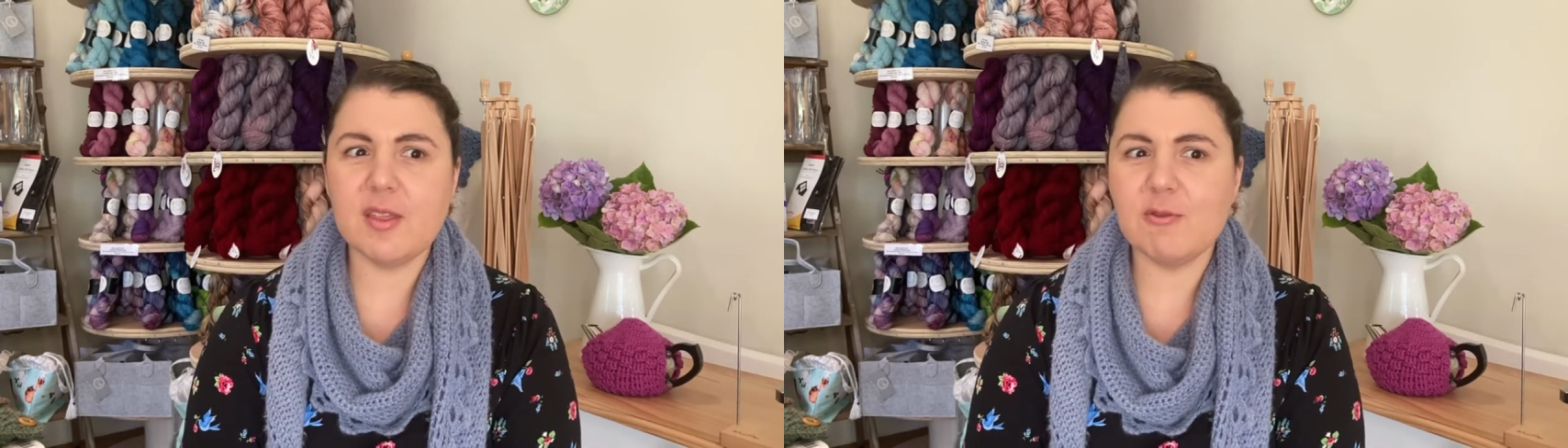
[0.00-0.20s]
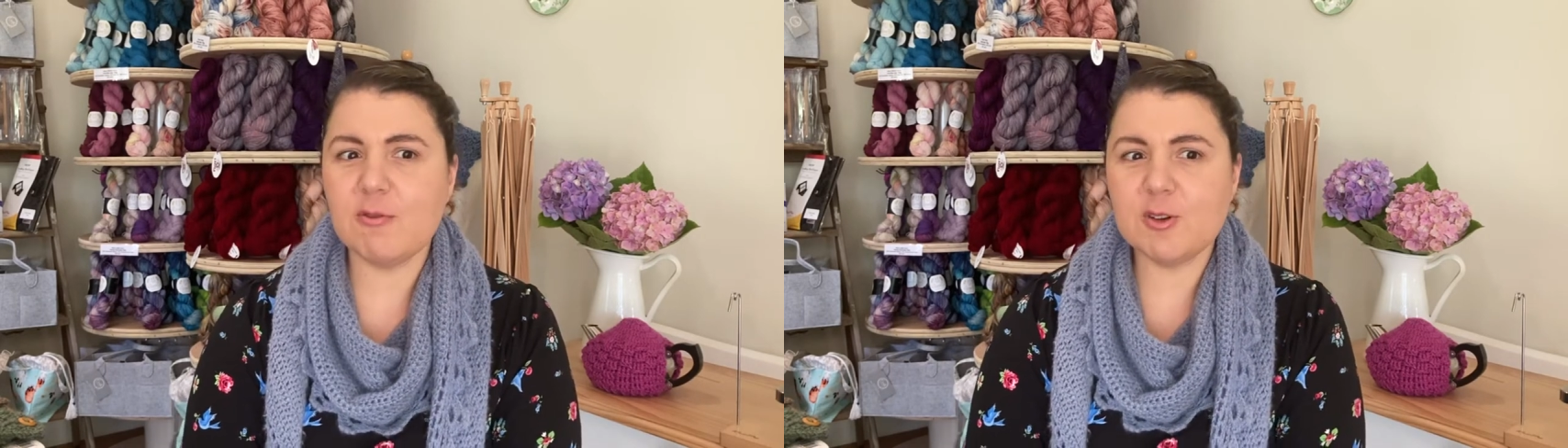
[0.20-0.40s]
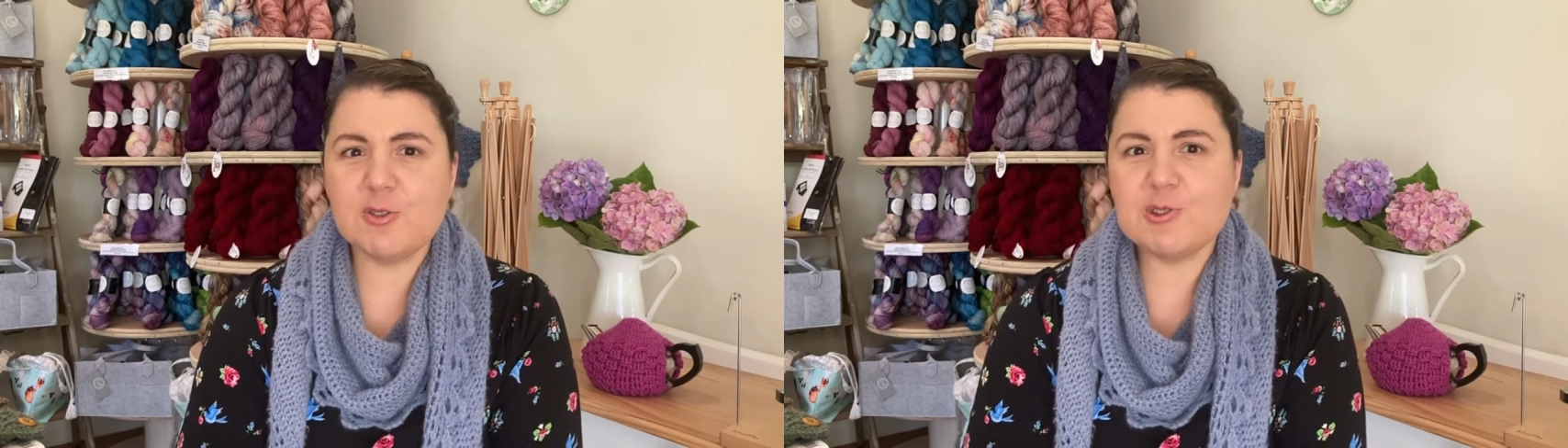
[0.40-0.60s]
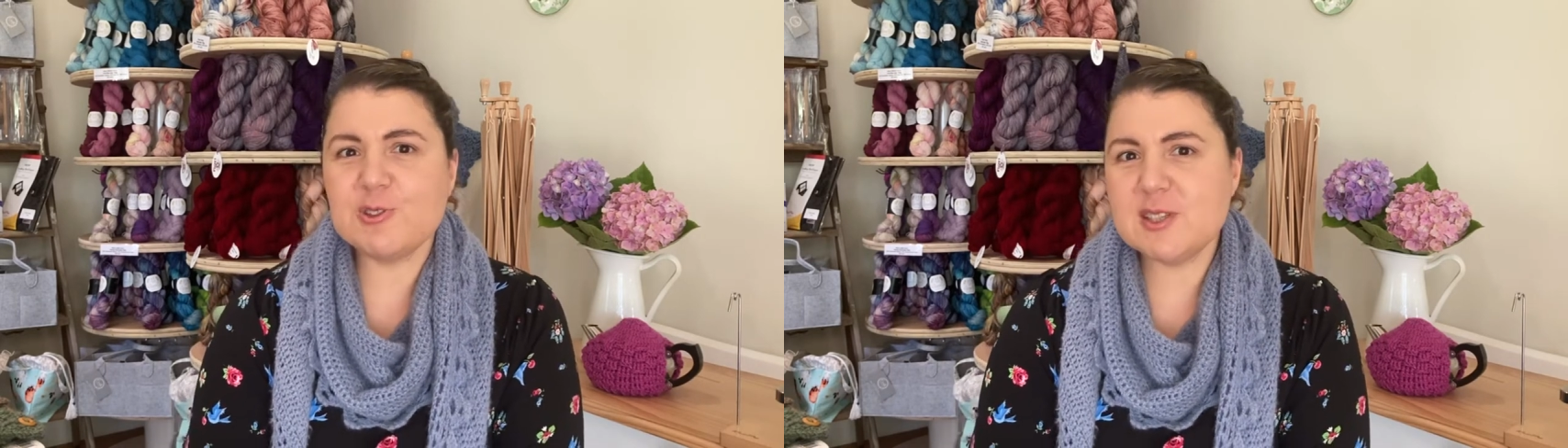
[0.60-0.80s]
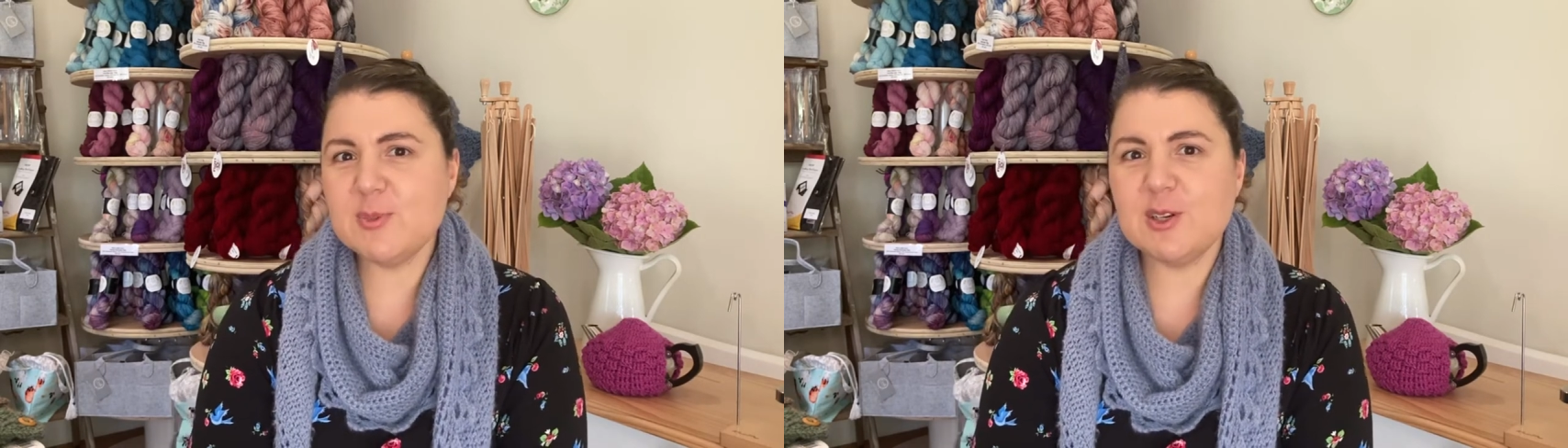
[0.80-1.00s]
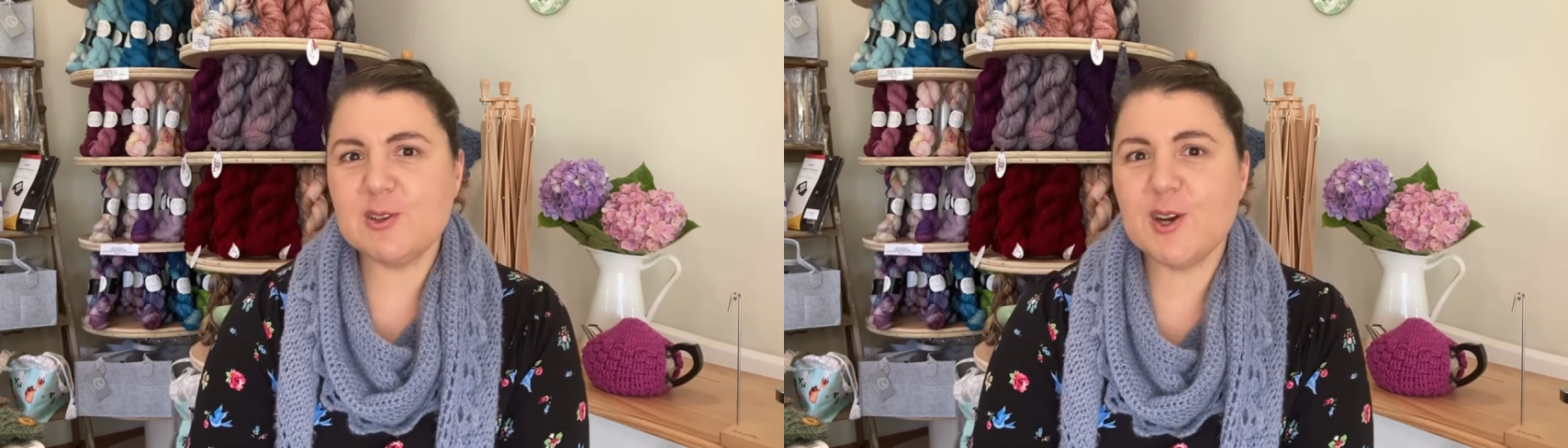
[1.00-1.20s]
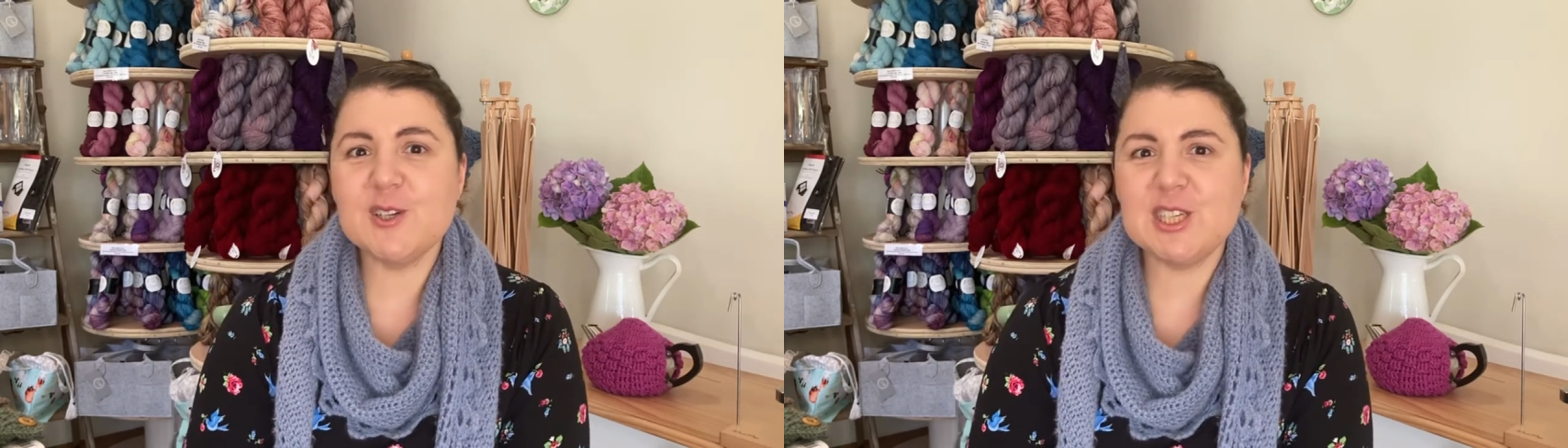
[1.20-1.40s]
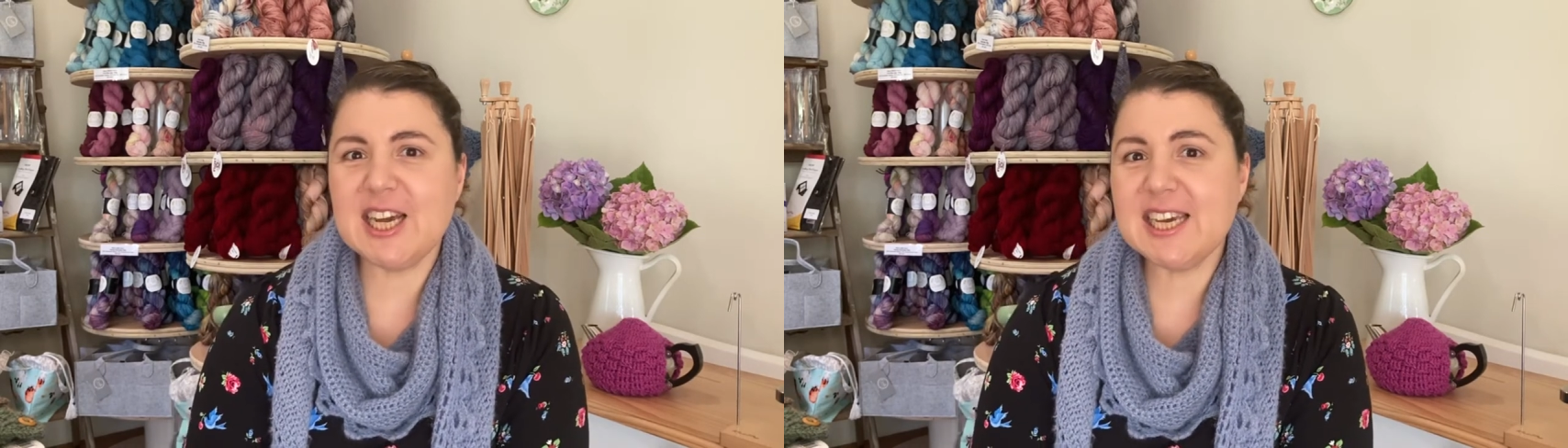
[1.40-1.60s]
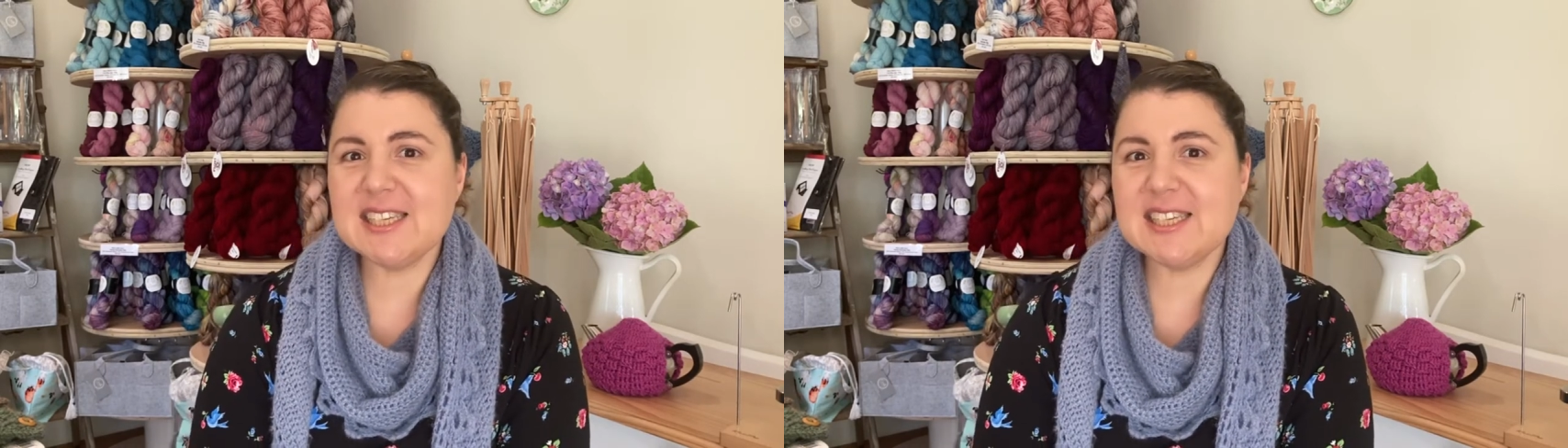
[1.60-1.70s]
what draws me to crochet